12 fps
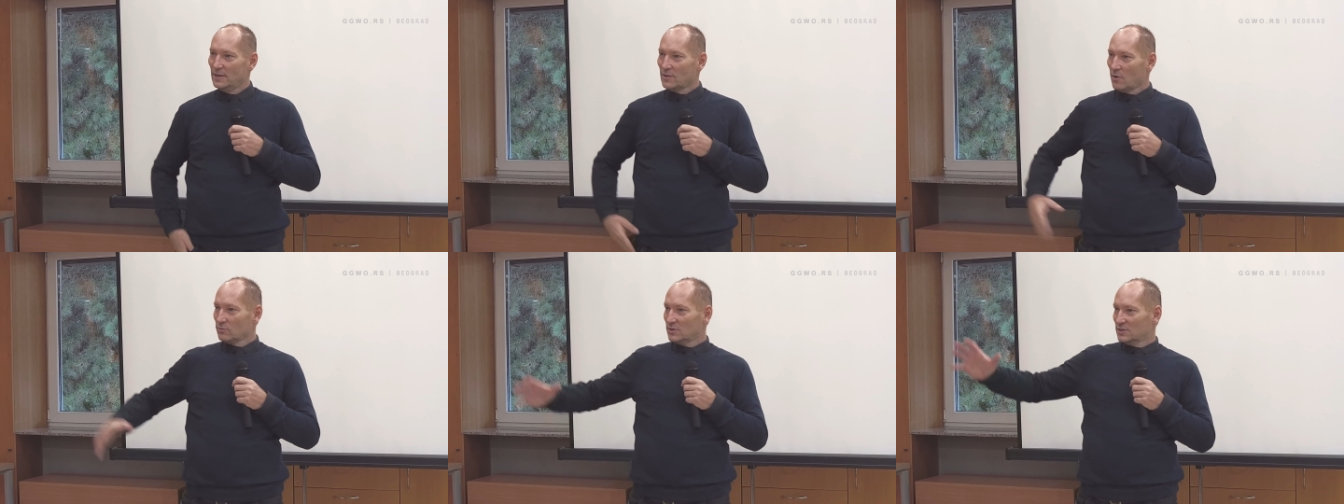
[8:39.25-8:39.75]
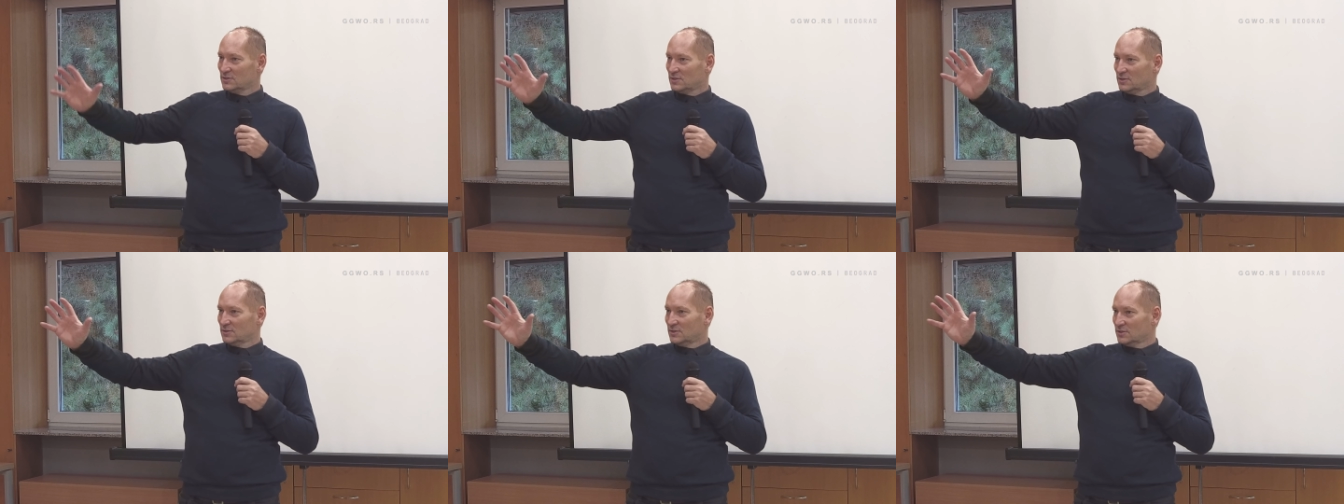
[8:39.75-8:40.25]
You know,
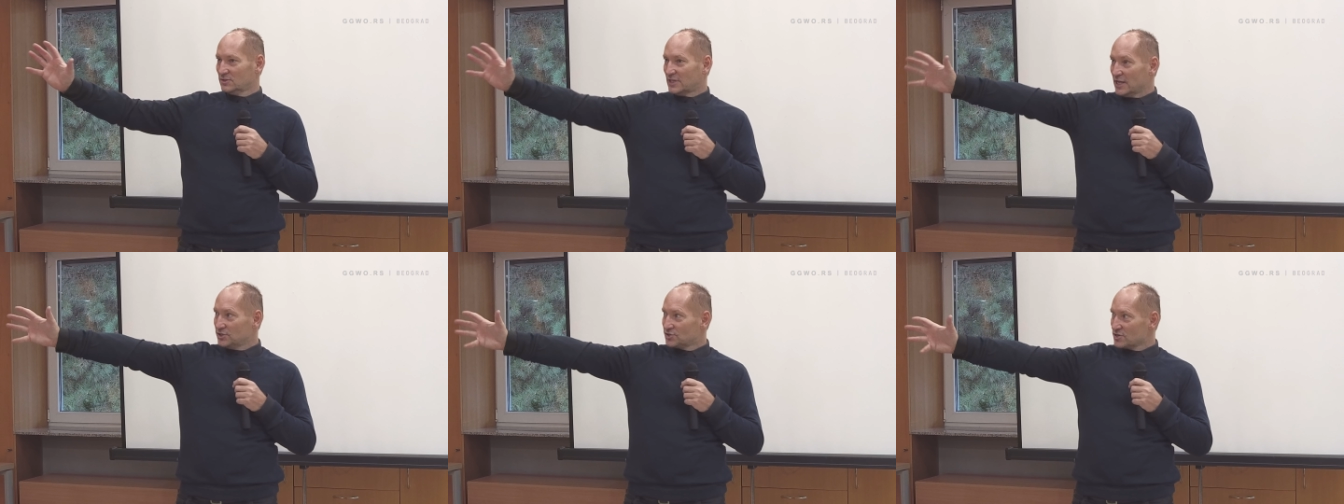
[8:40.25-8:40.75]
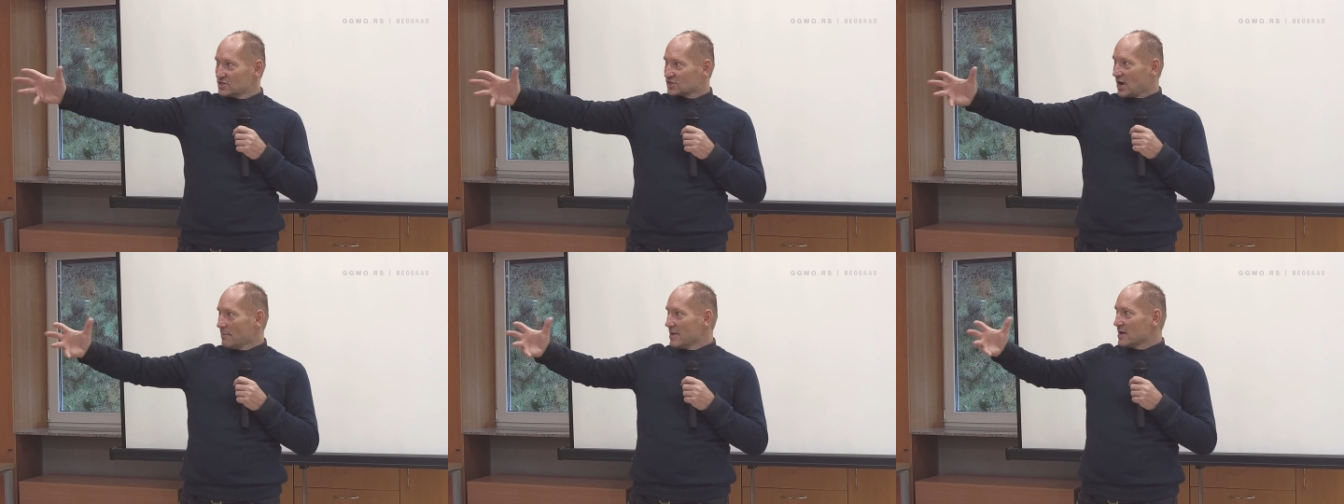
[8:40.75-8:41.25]
the, the danger
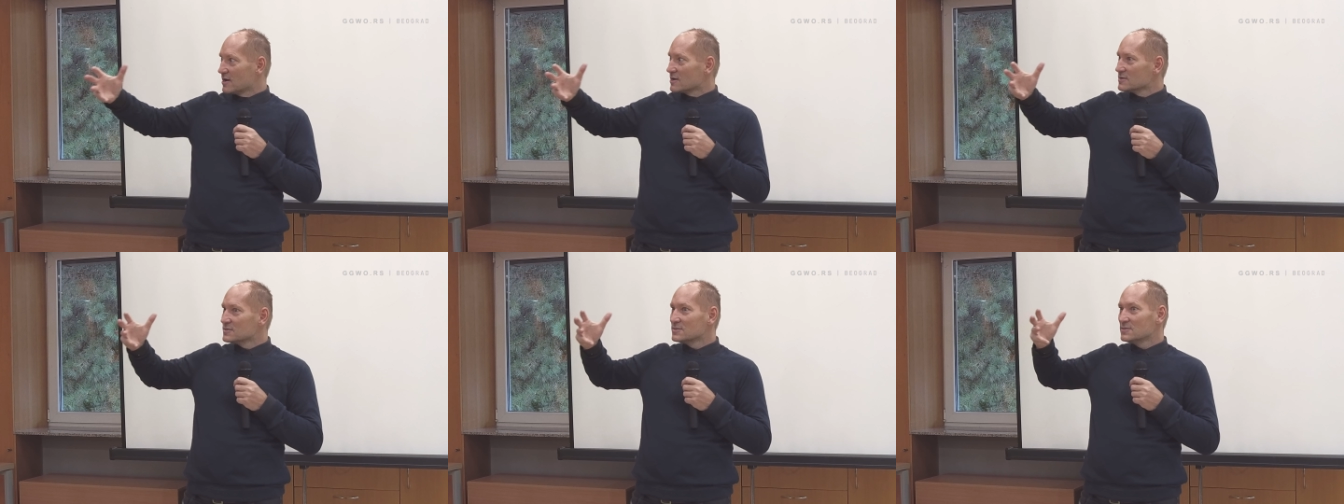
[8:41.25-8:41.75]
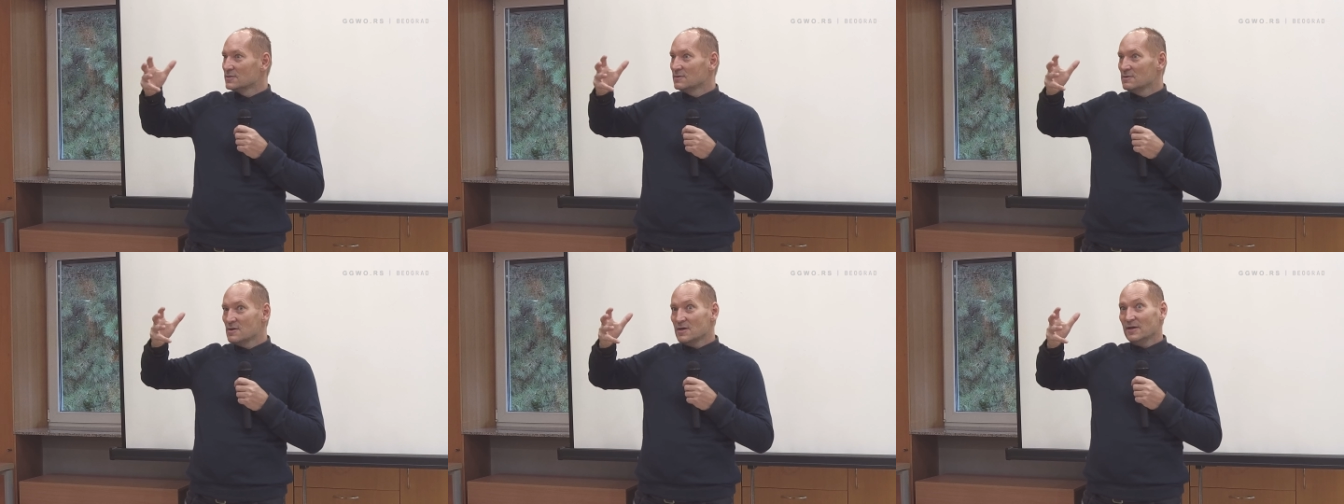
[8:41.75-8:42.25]
is coming.
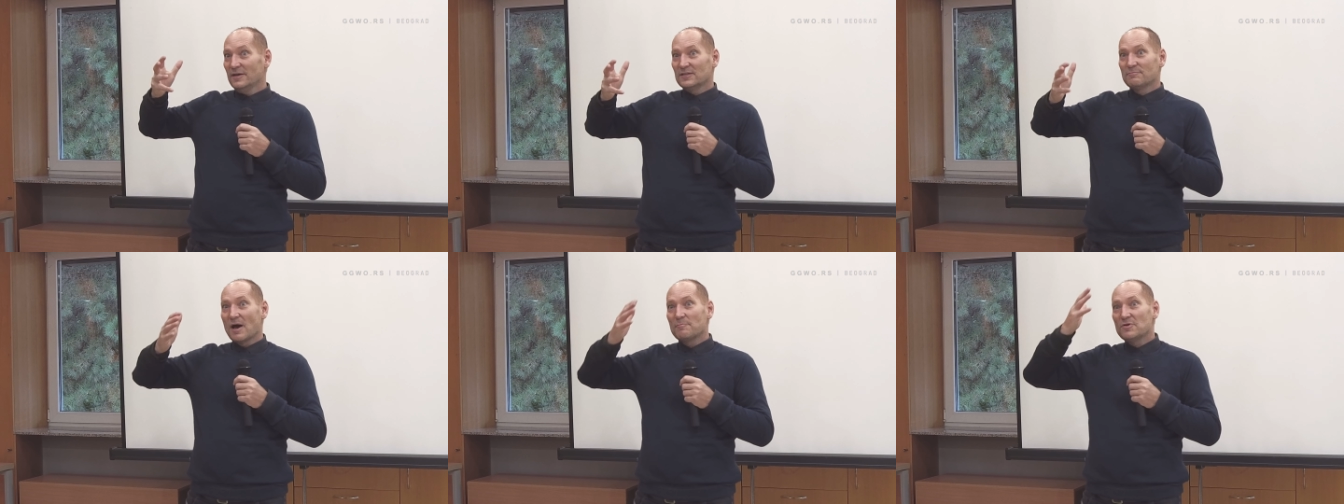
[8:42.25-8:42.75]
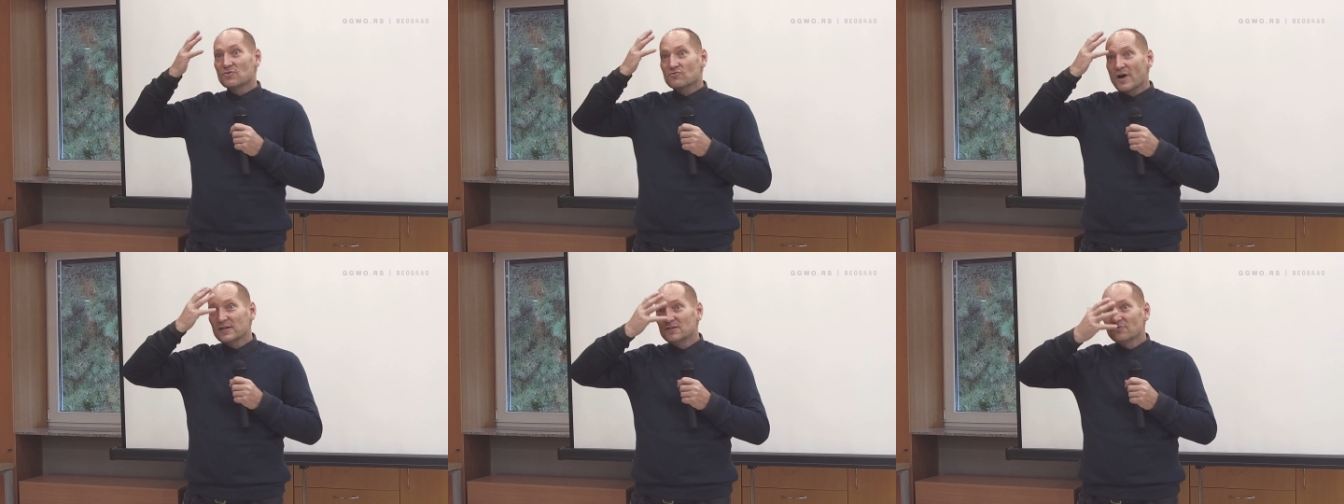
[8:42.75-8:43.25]
It might be
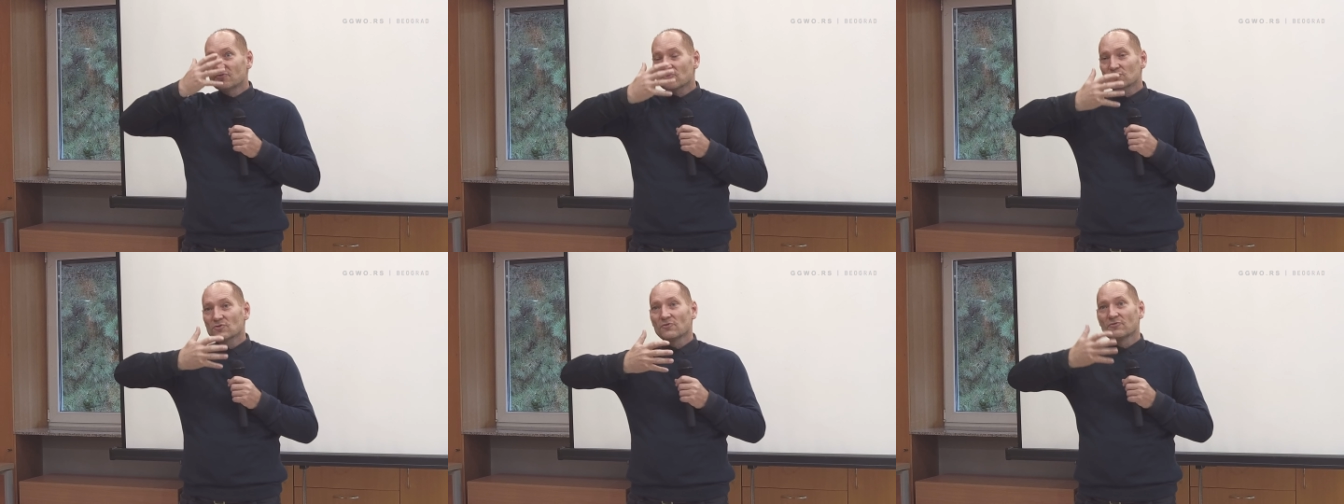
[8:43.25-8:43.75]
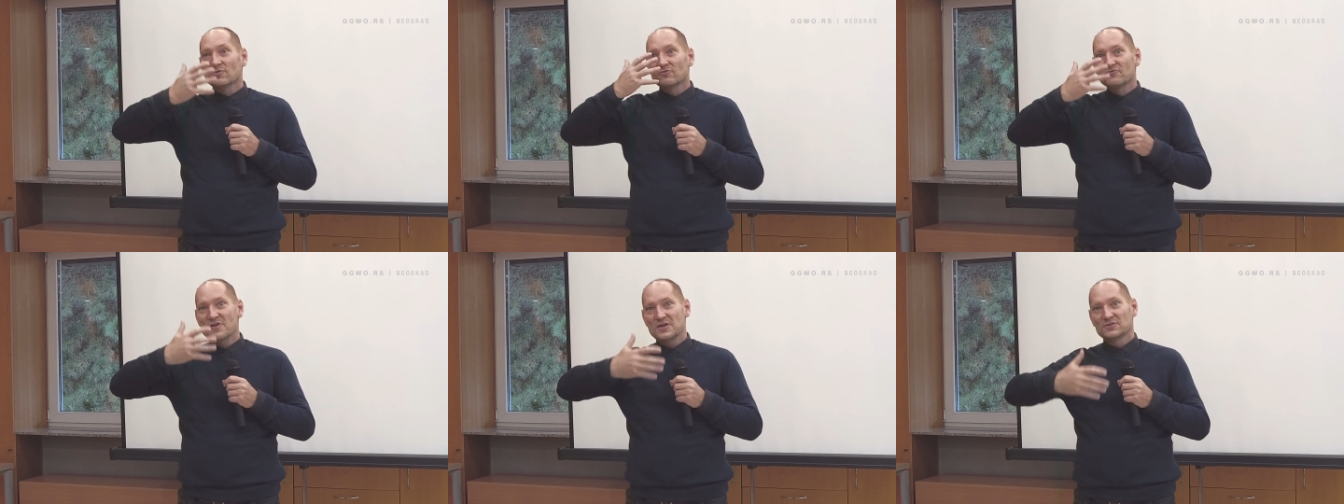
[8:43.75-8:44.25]
right in front of your
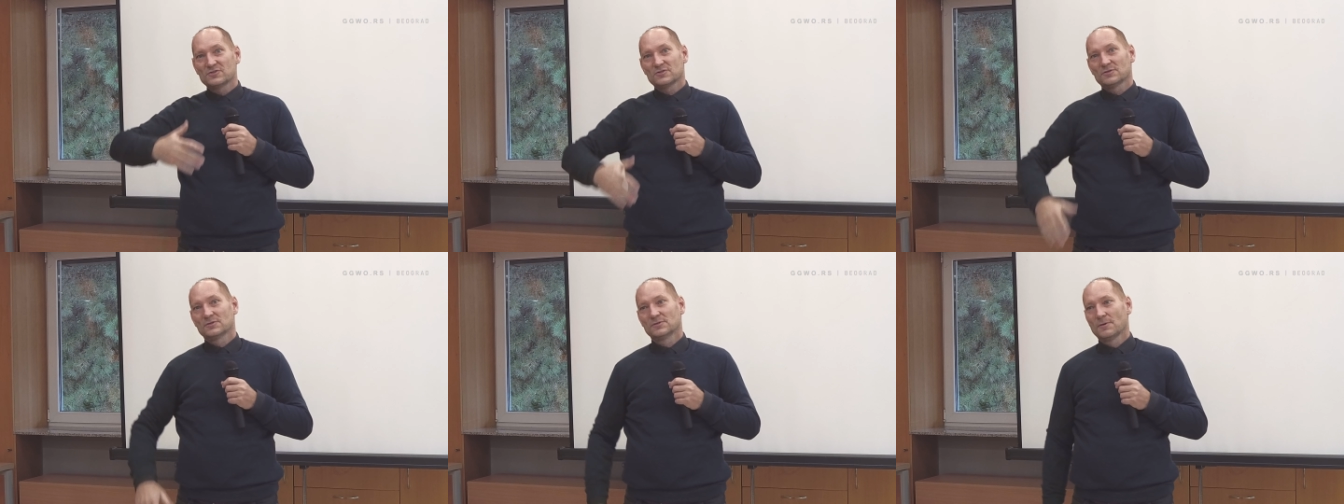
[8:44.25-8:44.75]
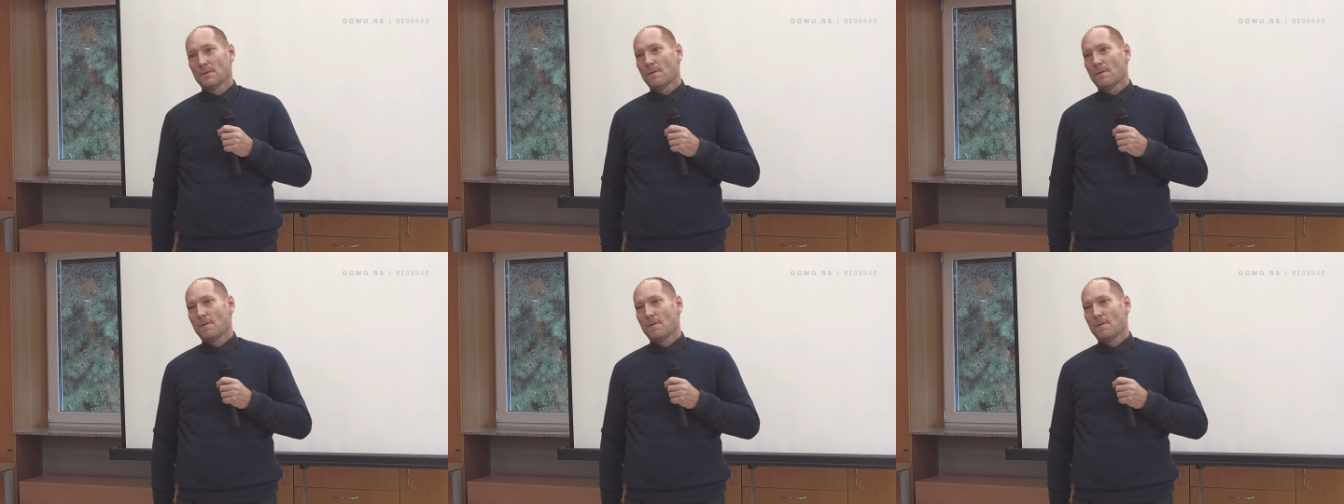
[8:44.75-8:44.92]
face.